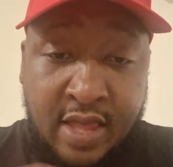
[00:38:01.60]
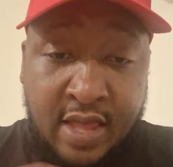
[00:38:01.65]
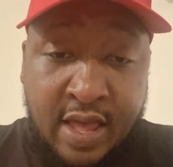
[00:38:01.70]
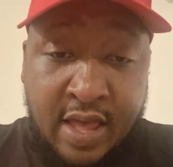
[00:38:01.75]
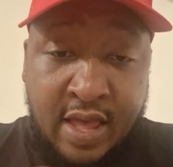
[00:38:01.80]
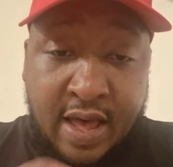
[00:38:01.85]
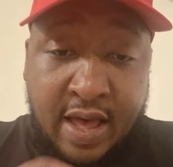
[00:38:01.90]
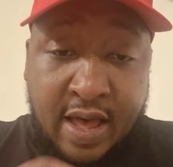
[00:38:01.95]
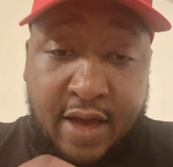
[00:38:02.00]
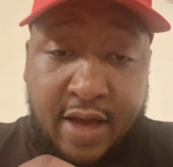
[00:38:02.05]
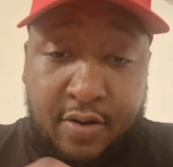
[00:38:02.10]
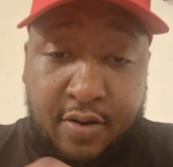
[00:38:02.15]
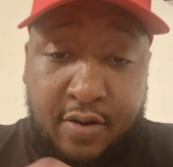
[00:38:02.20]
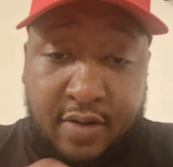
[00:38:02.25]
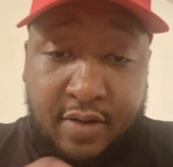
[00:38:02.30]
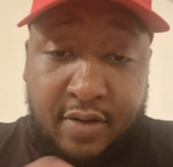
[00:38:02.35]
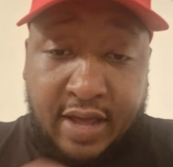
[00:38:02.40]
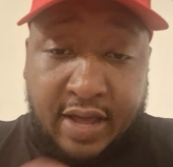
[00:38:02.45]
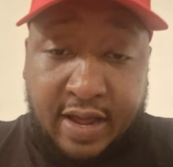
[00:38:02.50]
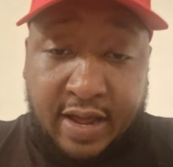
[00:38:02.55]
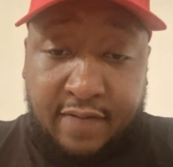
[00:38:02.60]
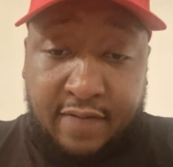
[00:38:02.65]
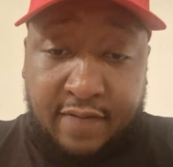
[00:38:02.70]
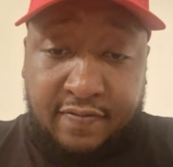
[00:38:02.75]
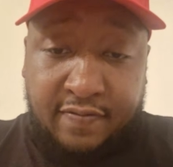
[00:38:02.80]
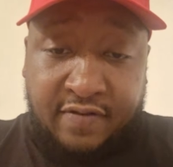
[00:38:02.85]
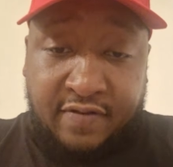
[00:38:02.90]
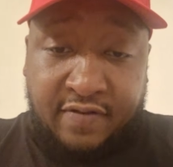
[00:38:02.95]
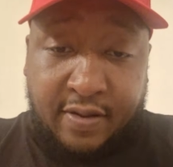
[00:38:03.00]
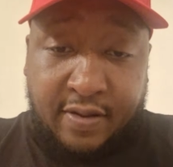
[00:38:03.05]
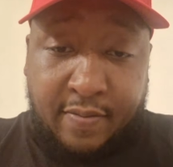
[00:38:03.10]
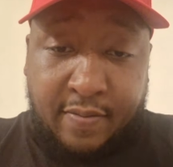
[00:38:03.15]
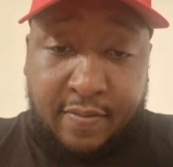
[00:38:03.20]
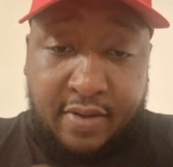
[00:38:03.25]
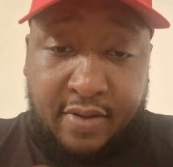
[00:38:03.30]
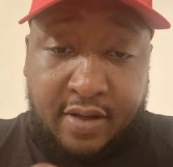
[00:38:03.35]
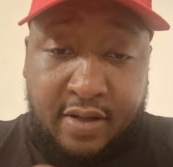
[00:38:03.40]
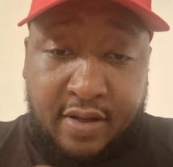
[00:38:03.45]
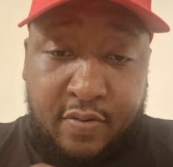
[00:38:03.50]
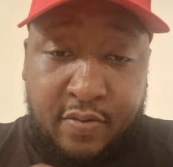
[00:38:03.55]
I don't have it,
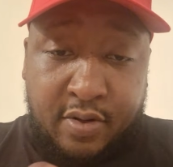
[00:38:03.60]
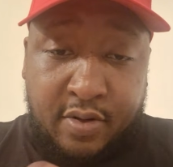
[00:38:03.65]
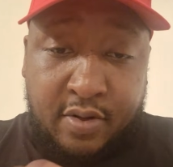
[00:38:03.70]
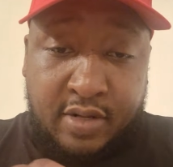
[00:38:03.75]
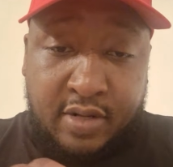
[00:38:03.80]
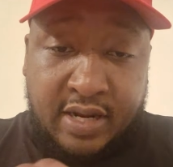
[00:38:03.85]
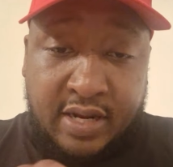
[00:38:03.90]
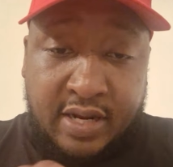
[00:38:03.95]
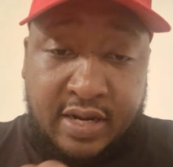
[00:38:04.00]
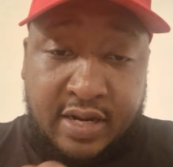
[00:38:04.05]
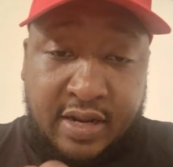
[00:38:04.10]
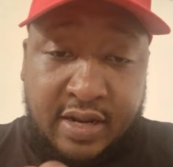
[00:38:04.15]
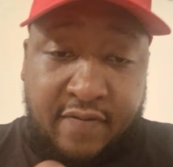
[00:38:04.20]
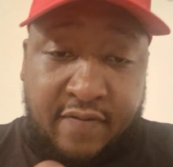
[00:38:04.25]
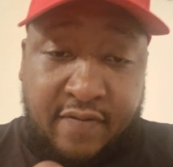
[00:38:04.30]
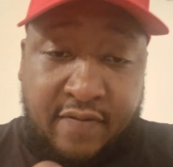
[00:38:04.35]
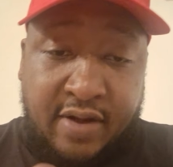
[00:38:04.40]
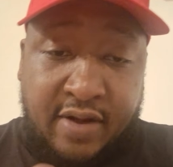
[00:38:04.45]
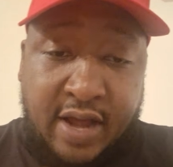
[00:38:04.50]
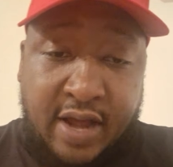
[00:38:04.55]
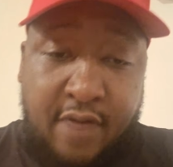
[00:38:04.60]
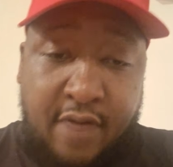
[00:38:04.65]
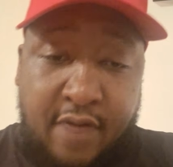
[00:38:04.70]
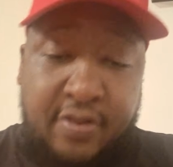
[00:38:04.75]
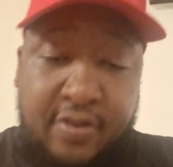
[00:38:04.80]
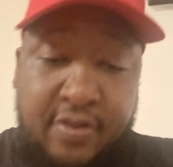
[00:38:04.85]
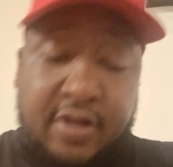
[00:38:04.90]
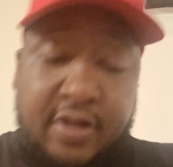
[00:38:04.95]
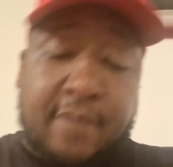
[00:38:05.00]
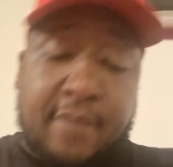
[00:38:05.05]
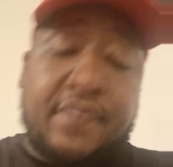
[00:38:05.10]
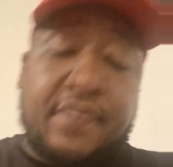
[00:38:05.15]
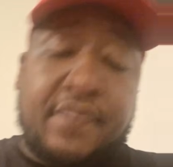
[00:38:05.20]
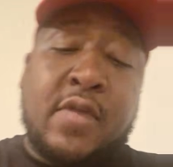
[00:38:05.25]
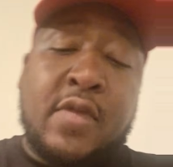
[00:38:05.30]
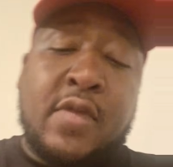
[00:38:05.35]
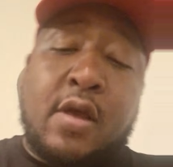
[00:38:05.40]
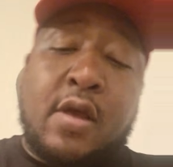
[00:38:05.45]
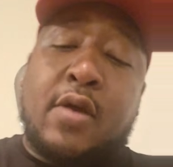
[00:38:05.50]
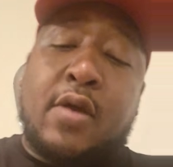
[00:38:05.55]
but we'll eat it every now and then.
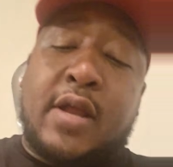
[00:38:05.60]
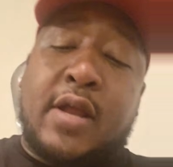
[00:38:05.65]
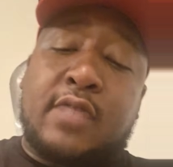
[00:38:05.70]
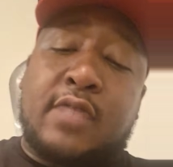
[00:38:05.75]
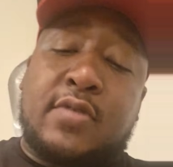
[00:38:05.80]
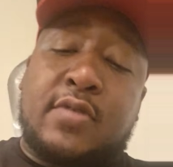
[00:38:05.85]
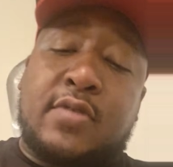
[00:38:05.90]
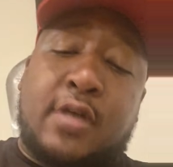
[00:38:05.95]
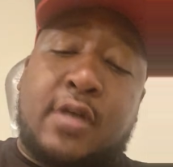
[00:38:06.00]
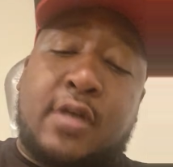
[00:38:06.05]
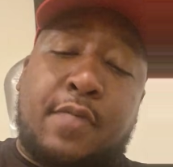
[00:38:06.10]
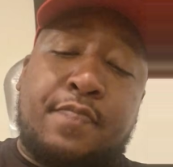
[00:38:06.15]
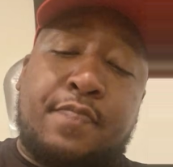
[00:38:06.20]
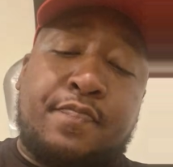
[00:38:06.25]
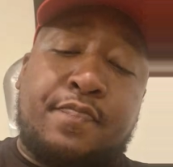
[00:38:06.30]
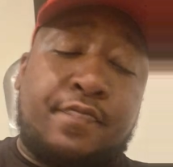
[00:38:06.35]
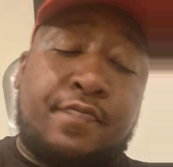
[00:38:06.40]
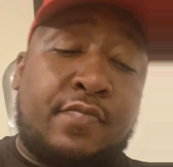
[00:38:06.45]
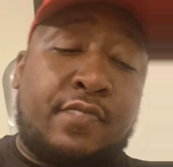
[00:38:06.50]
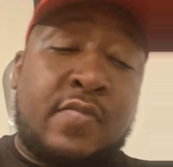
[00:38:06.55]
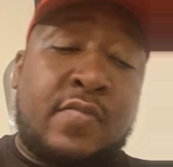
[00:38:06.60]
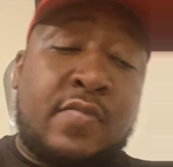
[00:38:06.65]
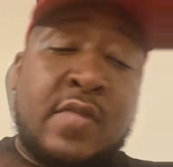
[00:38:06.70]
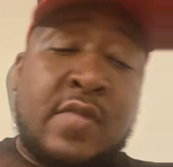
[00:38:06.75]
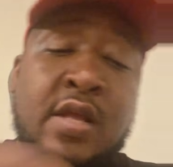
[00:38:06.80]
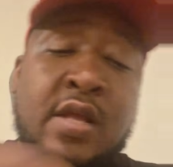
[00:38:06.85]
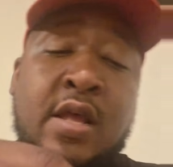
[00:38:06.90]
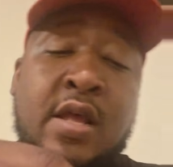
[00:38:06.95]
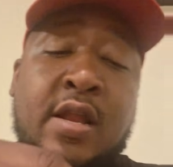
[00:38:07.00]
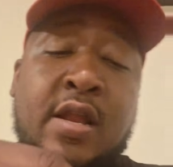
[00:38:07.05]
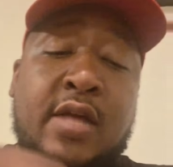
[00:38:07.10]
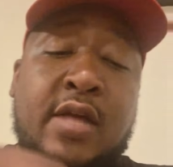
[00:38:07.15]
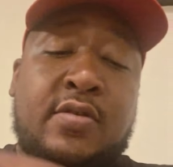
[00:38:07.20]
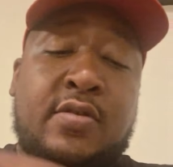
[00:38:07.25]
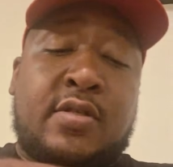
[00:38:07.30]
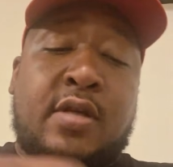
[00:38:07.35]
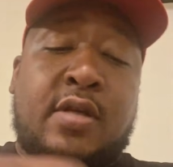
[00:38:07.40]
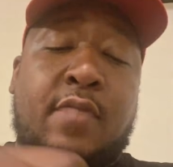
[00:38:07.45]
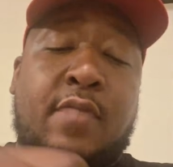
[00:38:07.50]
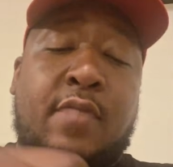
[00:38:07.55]
Okay, that's what's up. That's what's
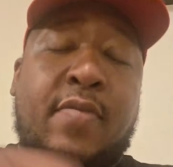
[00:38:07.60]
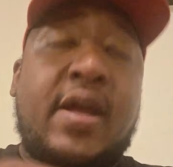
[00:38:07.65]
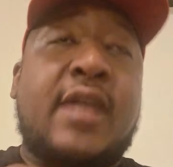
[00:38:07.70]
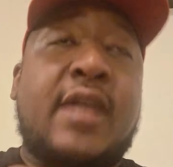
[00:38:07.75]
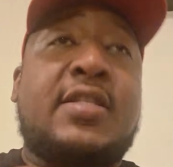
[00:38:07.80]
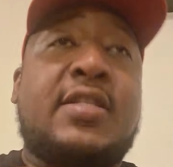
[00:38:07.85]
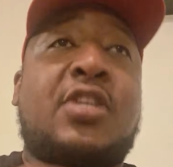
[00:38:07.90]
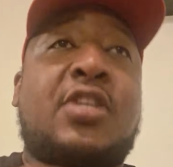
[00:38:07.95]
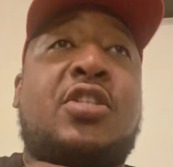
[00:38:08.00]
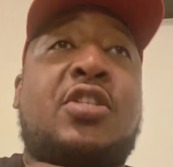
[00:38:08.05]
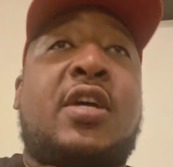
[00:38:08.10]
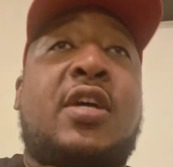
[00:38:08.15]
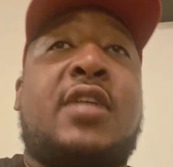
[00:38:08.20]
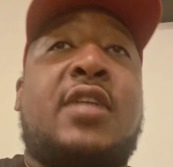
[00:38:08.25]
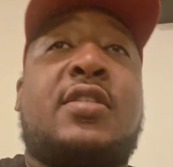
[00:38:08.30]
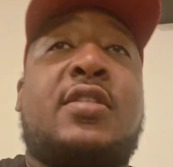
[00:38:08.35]
up. May I suggest